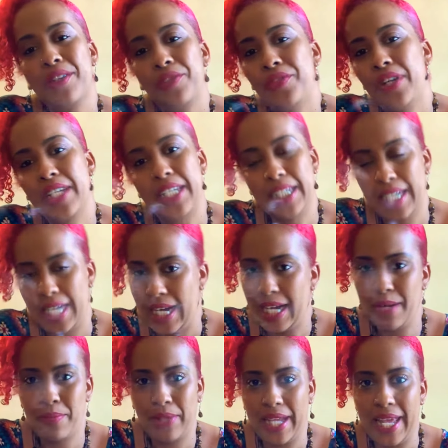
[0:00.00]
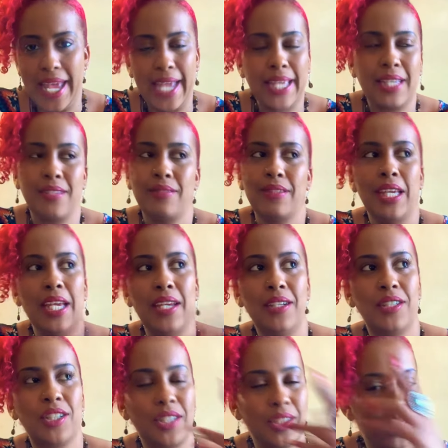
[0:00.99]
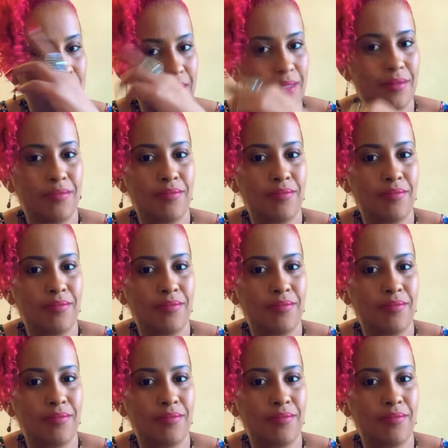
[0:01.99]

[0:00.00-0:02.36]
fucking dye it black and just